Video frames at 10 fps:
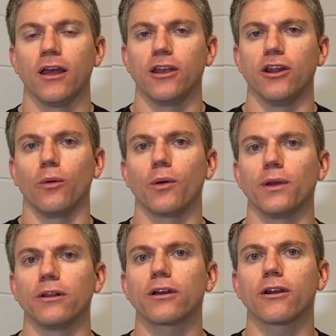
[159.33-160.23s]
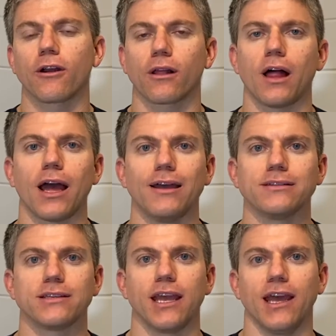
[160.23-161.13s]
When we look at our
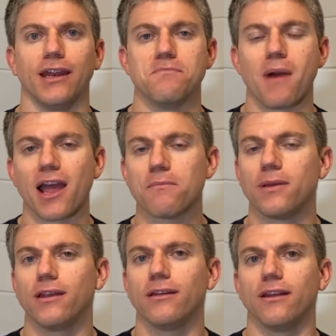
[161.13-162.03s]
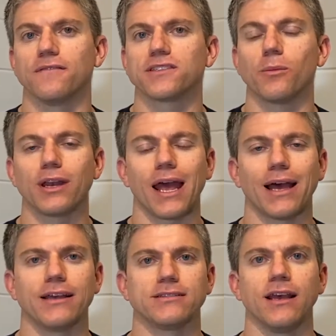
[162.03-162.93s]
clients, and in my opinion, if someone
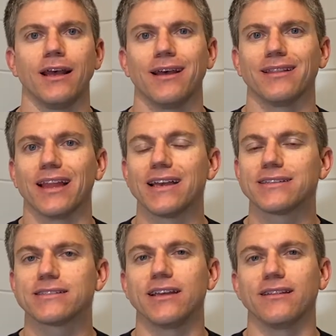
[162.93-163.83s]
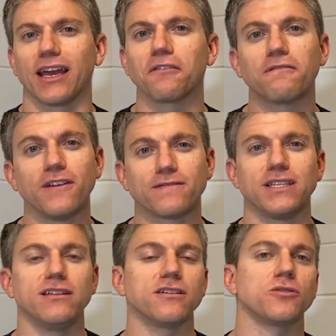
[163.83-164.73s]
has less than
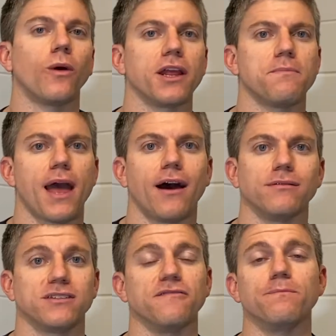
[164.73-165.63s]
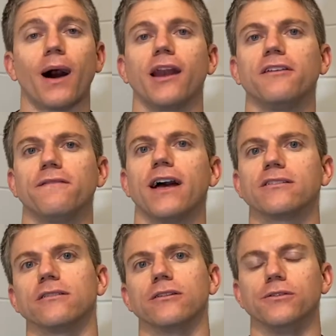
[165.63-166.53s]
15 to 20 pounds of body fat
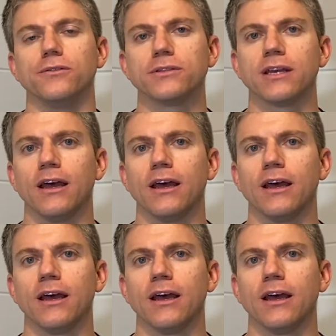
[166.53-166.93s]
to lose,